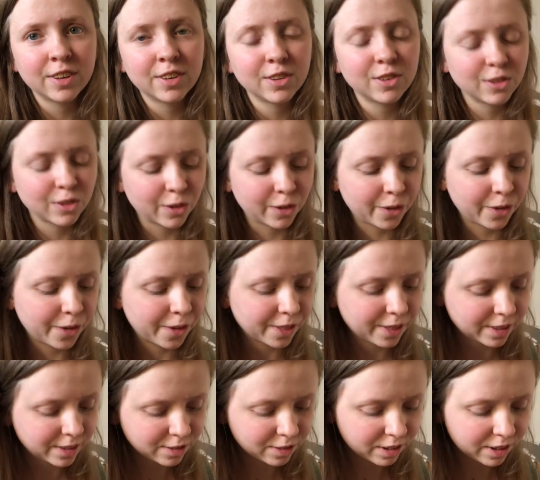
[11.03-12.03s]
So
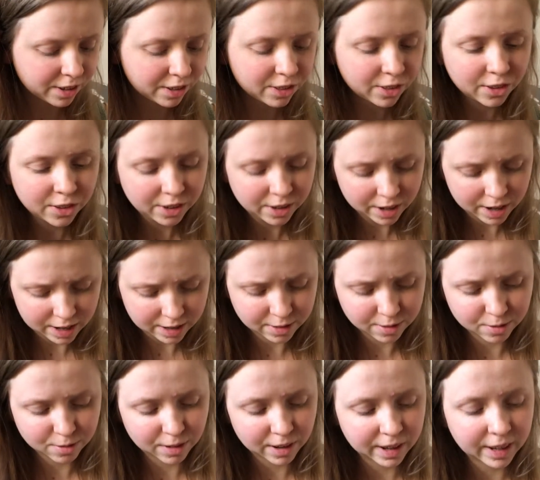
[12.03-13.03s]
this readathon is
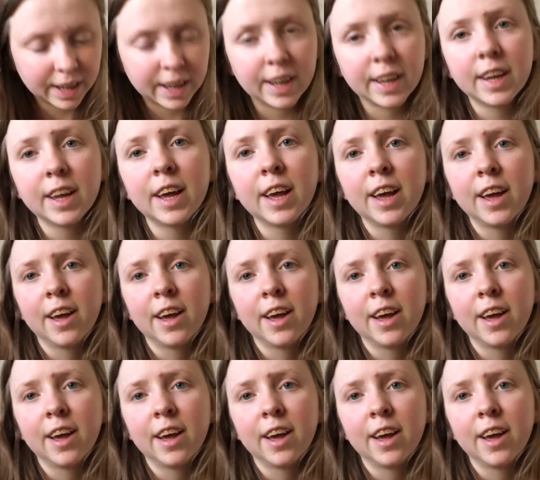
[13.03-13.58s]
running,